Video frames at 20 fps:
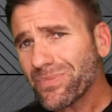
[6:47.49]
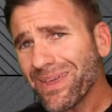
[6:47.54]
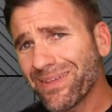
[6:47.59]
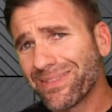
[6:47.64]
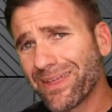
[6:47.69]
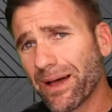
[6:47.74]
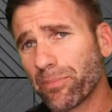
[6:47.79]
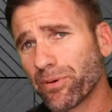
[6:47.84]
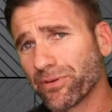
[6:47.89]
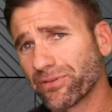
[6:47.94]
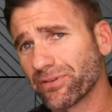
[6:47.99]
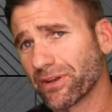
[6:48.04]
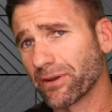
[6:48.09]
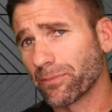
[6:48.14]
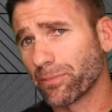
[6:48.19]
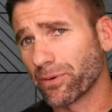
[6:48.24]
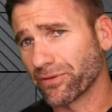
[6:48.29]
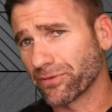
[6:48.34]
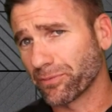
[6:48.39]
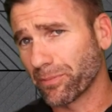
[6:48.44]
that puts into
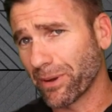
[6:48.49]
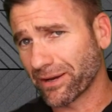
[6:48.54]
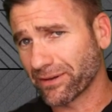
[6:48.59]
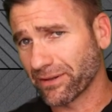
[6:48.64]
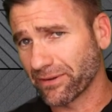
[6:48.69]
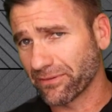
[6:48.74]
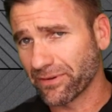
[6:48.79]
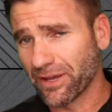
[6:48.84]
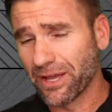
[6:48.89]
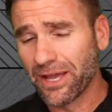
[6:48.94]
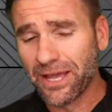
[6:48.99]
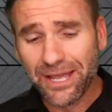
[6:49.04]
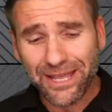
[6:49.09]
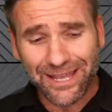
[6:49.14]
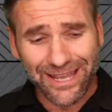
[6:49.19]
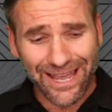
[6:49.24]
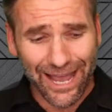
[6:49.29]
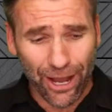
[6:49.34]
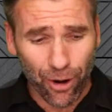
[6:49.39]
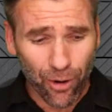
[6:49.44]
perspective.
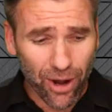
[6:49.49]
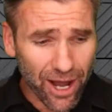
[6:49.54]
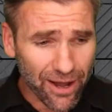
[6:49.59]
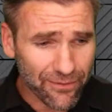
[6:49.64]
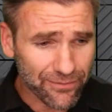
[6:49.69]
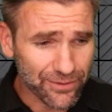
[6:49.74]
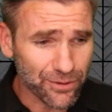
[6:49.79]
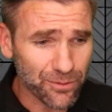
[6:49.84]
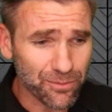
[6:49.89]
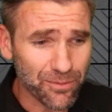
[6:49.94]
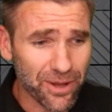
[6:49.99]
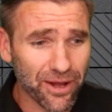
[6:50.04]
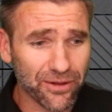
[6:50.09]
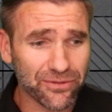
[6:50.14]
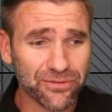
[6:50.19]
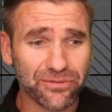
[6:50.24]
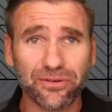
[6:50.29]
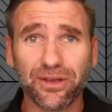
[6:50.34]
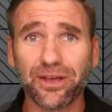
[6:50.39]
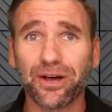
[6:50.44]
How often do
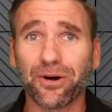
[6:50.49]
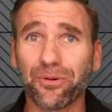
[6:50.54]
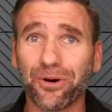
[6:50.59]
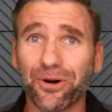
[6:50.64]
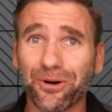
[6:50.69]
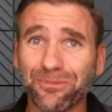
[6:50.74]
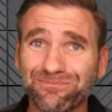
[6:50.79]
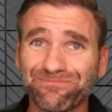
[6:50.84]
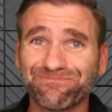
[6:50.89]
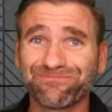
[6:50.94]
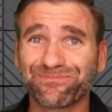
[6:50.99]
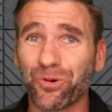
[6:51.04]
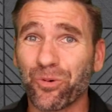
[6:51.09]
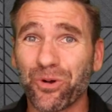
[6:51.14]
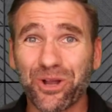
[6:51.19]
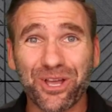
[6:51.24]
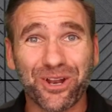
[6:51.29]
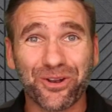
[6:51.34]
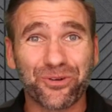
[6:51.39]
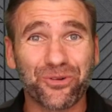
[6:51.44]
mounts fail? Well,
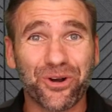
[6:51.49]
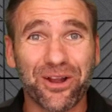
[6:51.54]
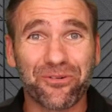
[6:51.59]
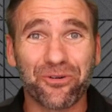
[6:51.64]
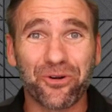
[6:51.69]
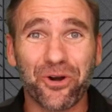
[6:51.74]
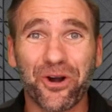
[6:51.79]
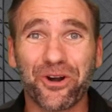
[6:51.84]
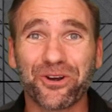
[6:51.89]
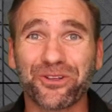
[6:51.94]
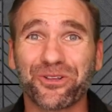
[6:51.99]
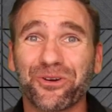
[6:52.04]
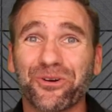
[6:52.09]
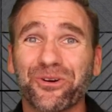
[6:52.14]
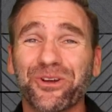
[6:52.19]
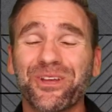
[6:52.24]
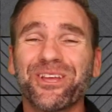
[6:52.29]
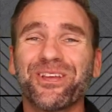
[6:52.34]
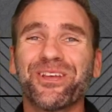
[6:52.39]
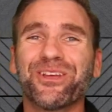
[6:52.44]
what kind of driver are you?
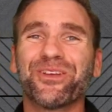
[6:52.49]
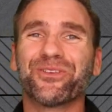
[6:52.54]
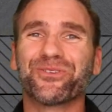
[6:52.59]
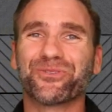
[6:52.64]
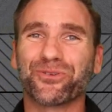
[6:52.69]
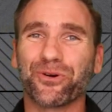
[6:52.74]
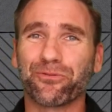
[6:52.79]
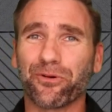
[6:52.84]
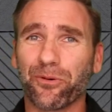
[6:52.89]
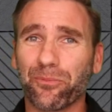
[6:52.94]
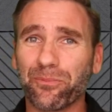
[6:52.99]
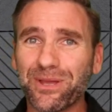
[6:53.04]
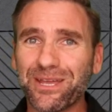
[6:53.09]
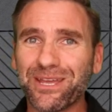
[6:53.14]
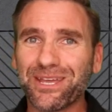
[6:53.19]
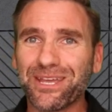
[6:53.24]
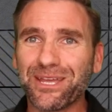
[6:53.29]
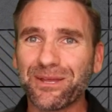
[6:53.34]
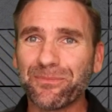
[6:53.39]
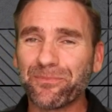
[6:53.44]
So for
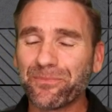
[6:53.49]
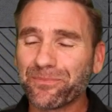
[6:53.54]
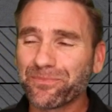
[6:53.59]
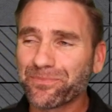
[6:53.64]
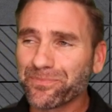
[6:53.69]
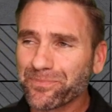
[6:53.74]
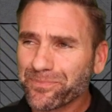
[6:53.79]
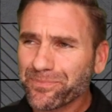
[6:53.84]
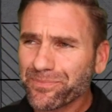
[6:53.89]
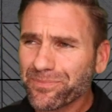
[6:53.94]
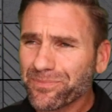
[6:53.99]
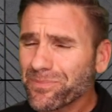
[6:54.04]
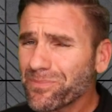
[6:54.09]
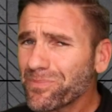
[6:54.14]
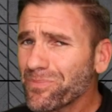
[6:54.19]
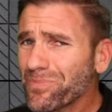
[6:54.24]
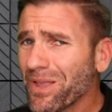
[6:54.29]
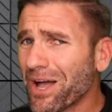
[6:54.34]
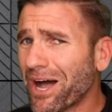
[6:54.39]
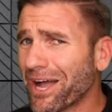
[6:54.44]
me,
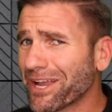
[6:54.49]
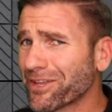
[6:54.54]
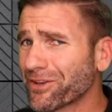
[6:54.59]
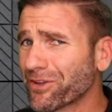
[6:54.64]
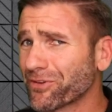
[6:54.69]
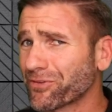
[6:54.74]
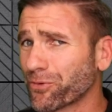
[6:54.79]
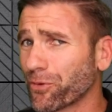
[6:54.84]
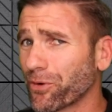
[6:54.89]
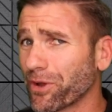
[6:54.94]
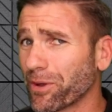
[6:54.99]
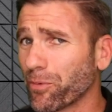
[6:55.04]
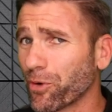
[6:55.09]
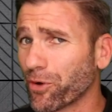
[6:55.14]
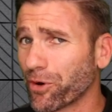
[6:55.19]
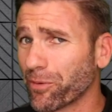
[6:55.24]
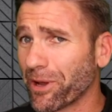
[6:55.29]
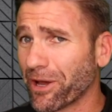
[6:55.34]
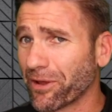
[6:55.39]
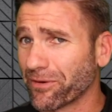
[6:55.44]
I can destroy a
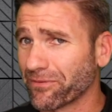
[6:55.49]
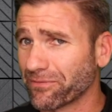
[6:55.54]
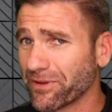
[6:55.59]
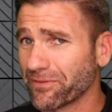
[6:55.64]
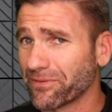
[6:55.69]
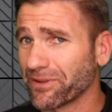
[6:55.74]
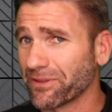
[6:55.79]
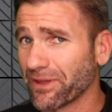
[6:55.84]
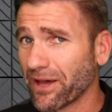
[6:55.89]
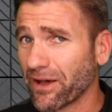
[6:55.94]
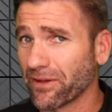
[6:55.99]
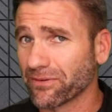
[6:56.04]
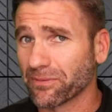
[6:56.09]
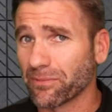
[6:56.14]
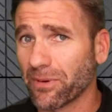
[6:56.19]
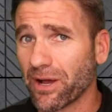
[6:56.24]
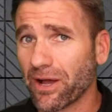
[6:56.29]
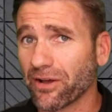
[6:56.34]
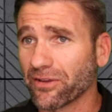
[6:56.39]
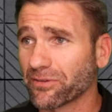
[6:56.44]
motor mount in 50,000
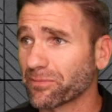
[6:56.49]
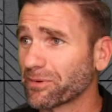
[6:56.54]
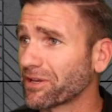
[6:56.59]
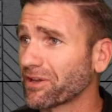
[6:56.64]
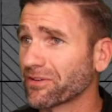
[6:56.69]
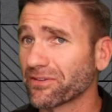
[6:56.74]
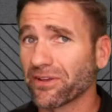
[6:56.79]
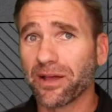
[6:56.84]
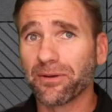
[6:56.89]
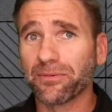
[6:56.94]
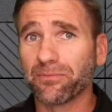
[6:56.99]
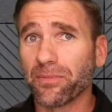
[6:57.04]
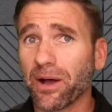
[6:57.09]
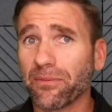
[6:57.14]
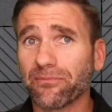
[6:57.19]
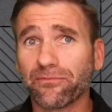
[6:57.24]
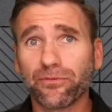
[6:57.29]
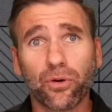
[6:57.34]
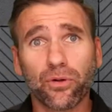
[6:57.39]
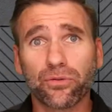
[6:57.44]
miles because
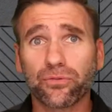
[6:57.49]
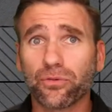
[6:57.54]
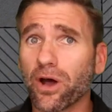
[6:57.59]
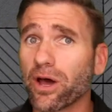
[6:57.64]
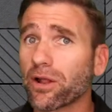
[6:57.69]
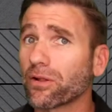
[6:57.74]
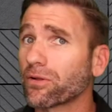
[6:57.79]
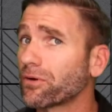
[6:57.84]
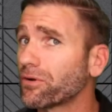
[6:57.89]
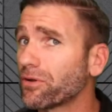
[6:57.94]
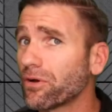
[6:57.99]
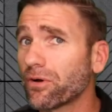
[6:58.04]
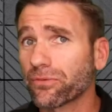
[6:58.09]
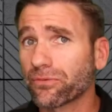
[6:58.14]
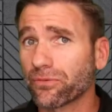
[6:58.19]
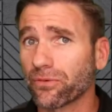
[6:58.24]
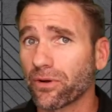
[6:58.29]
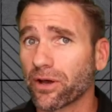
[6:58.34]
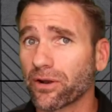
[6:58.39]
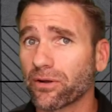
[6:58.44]
I'm full throttle or no
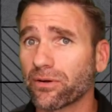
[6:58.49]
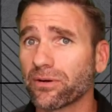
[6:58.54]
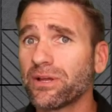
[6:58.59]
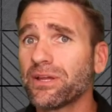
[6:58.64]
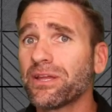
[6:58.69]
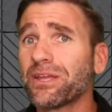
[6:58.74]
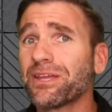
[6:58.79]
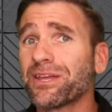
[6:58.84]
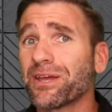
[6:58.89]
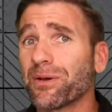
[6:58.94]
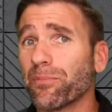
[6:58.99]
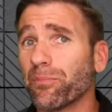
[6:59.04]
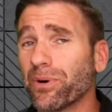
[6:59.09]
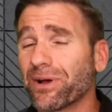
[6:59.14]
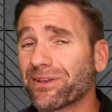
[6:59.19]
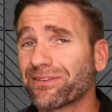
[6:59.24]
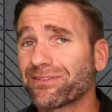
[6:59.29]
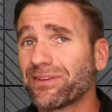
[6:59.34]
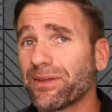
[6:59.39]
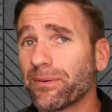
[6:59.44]
throttle.
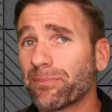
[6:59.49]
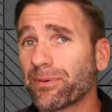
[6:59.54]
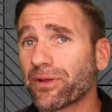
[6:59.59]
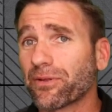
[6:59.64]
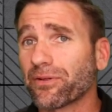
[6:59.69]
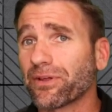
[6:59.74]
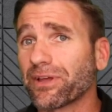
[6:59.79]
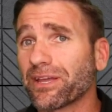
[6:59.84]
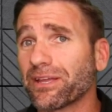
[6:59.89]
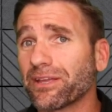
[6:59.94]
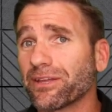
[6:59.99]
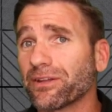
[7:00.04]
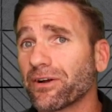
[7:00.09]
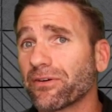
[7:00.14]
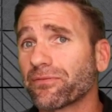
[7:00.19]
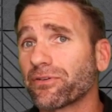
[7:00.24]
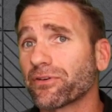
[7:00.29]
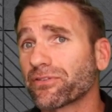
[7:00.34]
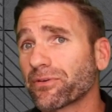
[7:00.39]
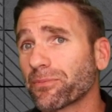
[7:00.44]
But typically, you know,
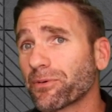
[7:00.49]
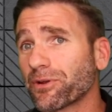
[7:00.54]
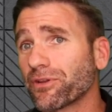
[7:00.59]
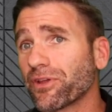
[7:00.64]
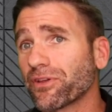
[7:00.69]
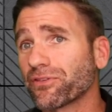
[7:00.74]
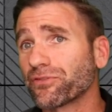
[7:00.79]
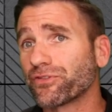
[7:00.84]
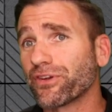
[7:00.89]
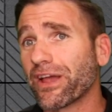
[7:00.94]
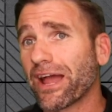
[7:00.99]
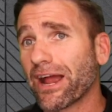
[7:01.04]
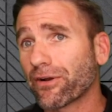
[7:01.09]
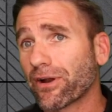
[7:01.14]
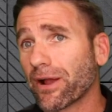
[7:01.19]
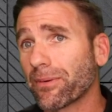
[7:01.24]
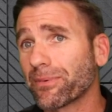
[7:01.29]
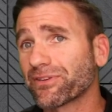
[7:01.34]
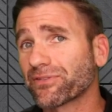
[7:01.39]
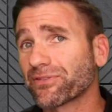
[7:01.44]
if you're someone who does jackrabbit